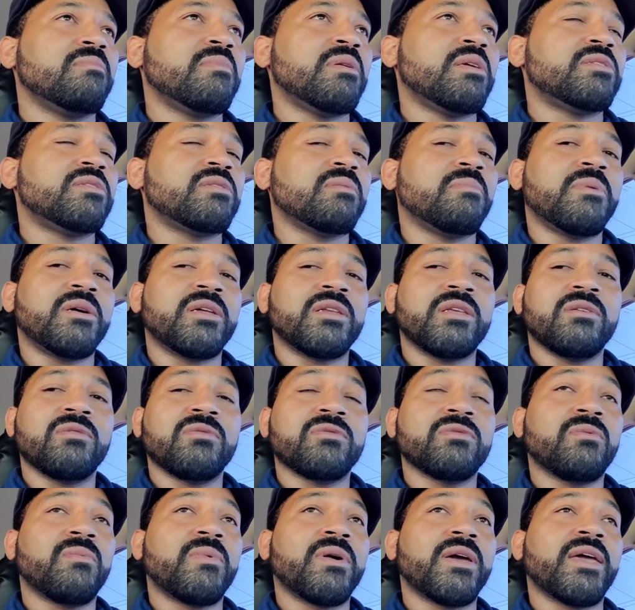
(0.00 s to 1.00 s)
Make some
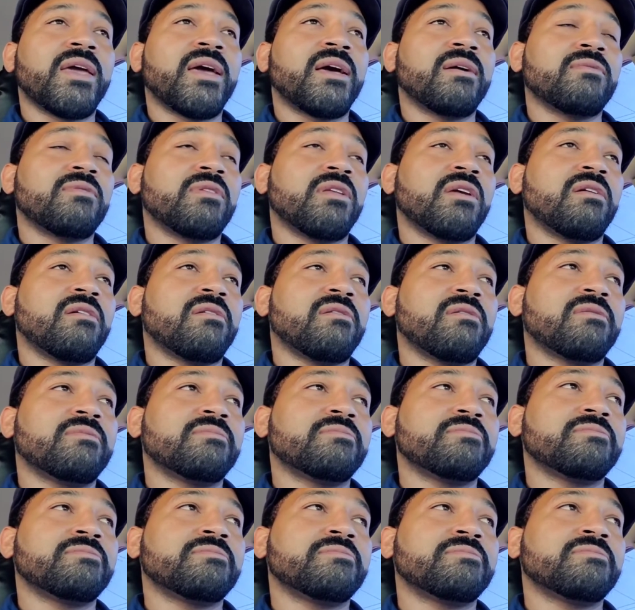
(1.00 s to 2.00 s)
money on the way out there.
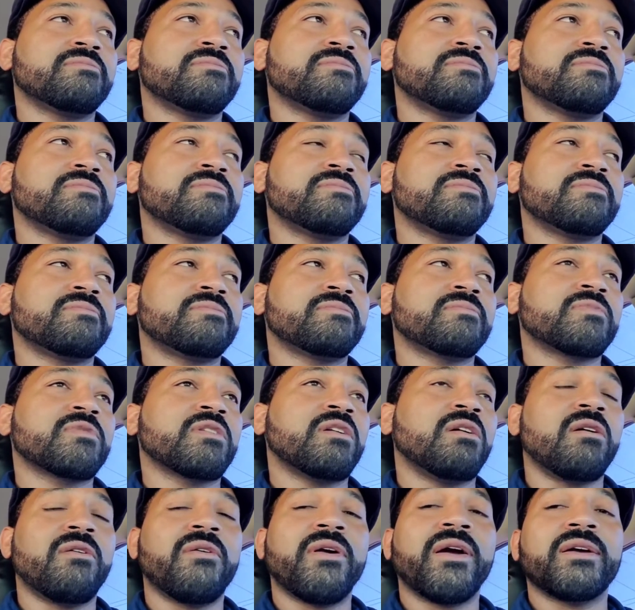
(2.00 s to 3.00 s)

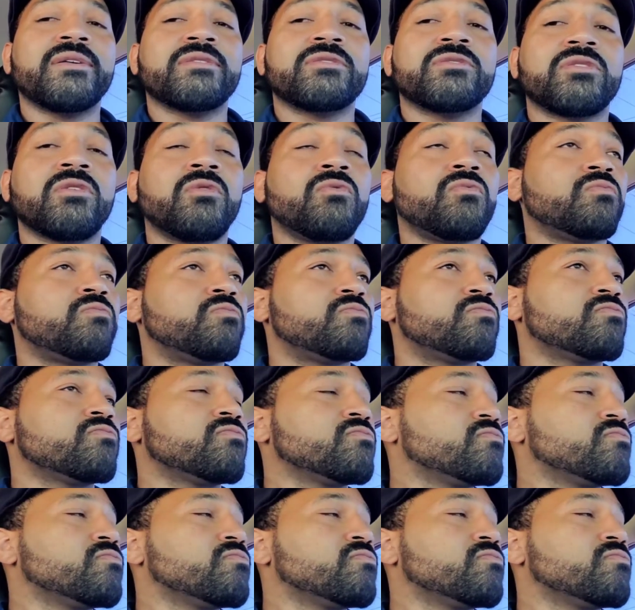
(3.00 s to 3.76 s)
Alright, so